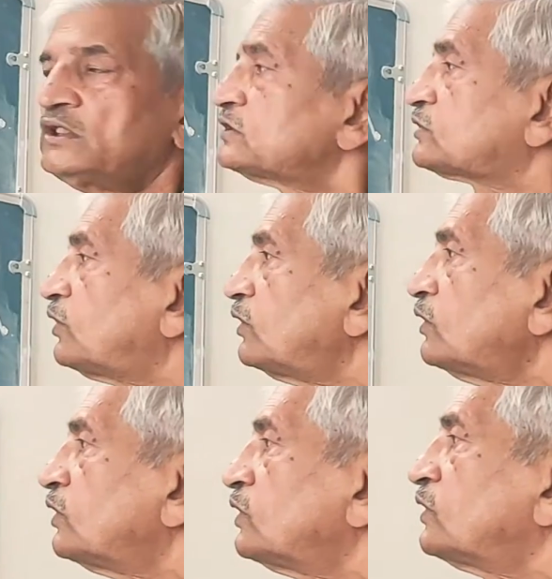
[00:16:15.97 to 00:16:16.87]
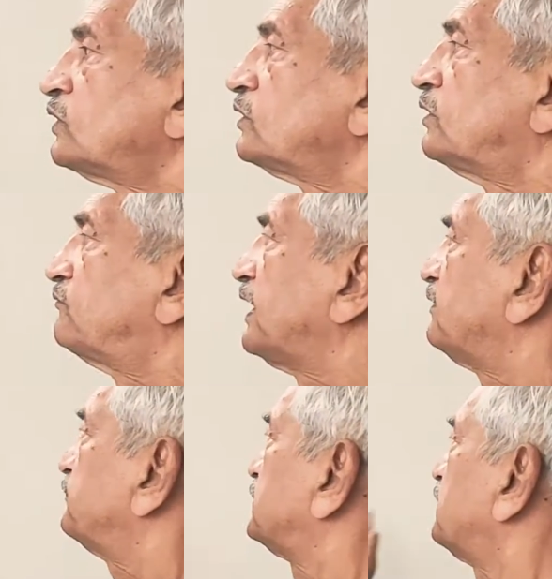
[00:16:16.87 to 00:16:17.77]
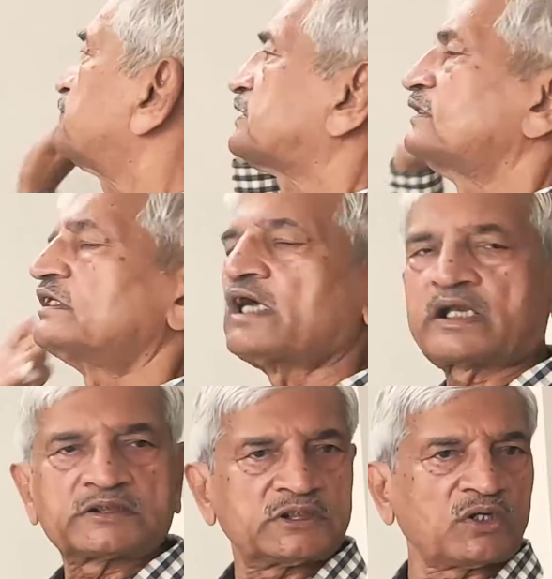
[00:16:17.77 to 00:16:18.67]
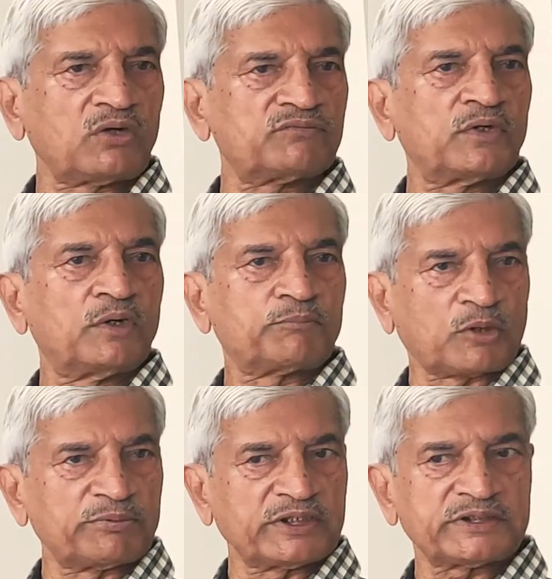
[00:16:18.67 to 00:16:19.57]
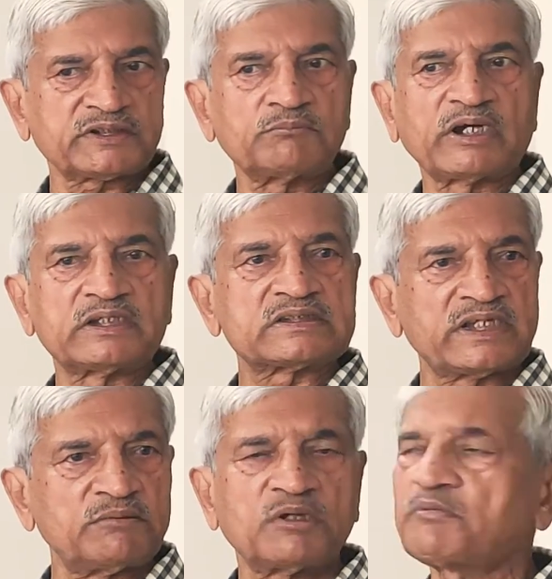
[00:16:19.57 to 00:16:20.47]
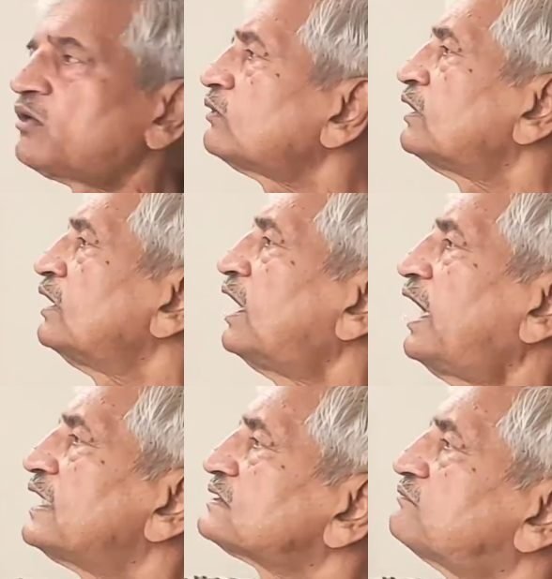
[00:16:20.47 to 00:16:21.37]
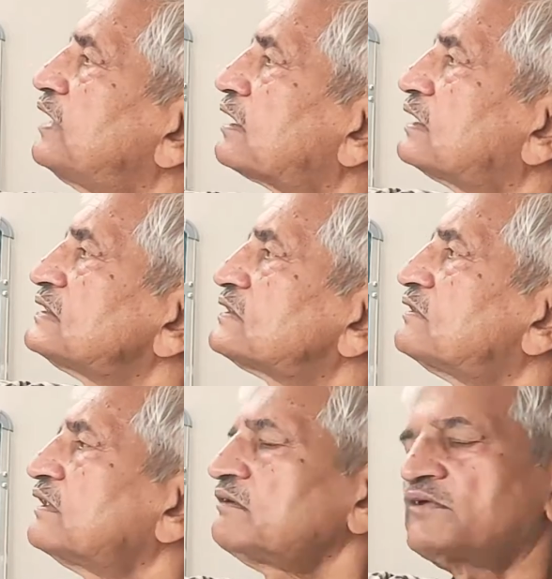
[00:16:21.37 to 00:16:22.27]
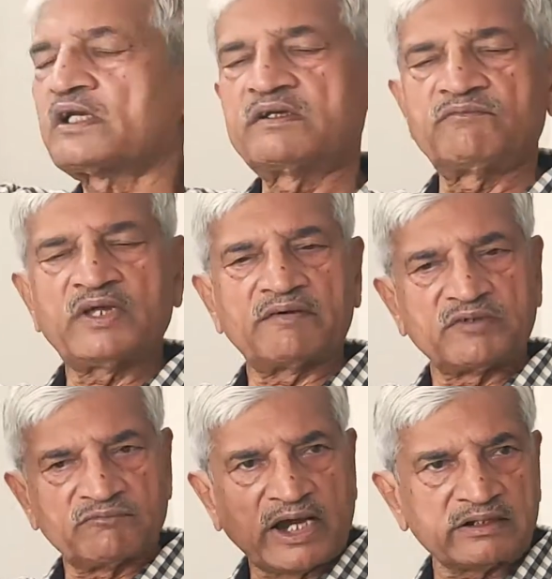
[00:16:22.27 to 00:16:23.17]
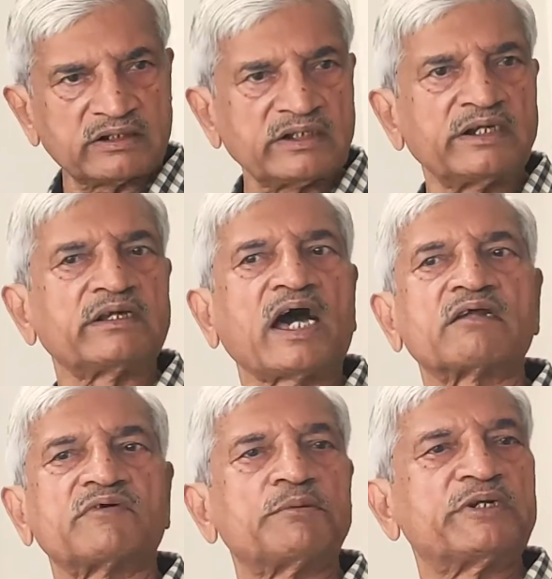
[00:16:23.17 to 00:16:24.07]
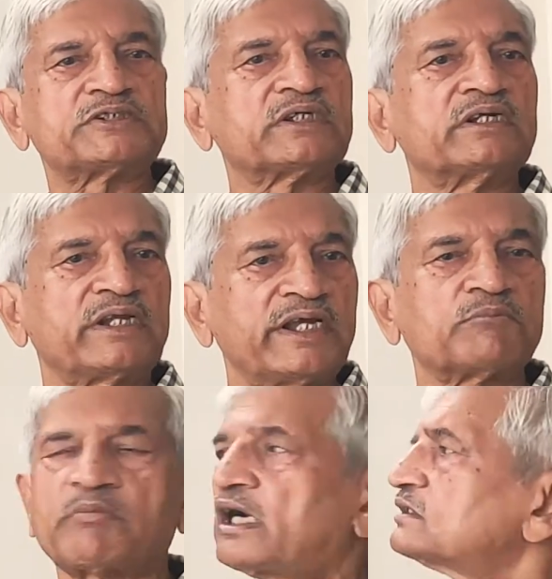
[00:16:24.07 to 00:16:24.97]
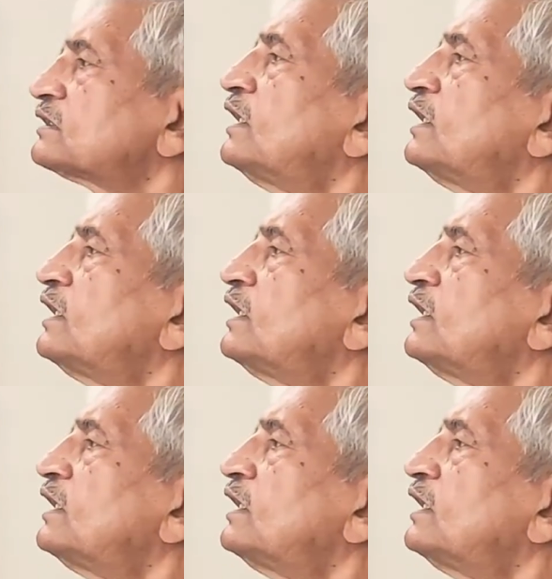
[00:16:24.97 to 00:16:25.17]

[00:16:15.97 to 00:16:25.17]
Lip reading: So the wave shifts in the direction of propagation by the same amount as we are considering. We have divided the entire vibration in 8 parts,